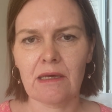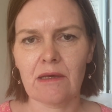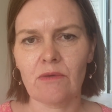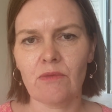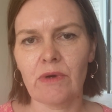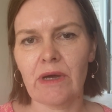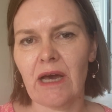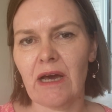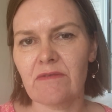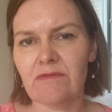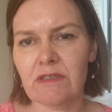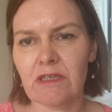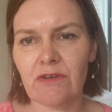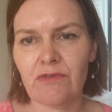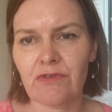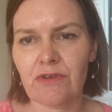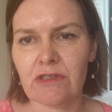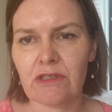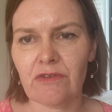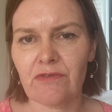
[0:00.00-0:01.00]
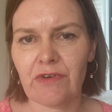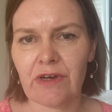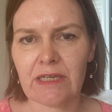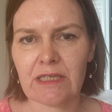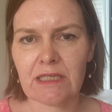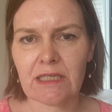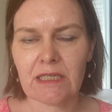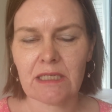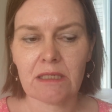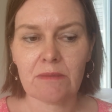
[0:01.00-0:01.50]
We have different
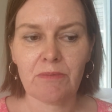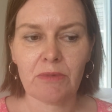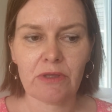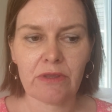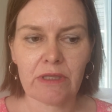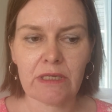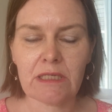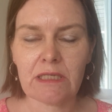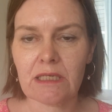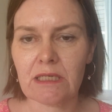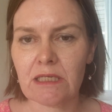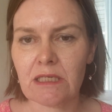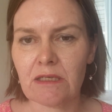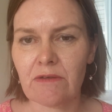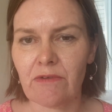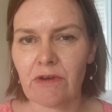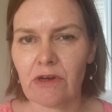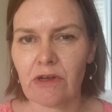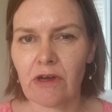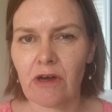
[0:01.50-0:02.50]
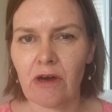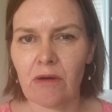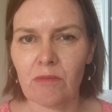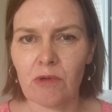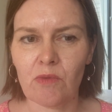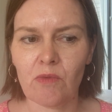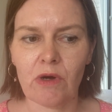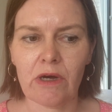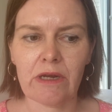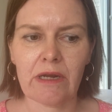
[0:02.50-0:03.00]
defenses, but this is a very
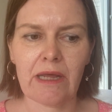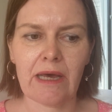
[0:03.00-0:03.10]
common one,